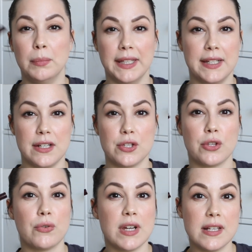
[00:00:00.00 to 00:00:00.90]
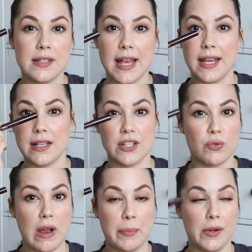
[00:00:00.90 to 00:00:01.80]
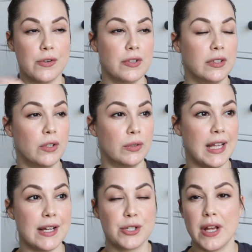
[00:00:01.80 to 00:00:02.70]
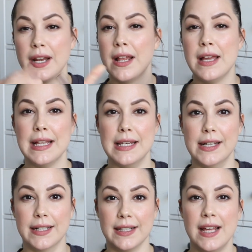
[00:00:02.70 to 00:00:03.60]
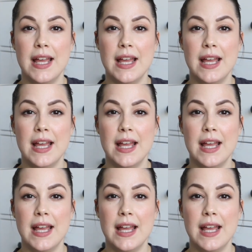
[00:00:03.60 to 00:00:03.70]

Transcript: blend it into the crease, take it and swipe it under the lower lash line, done.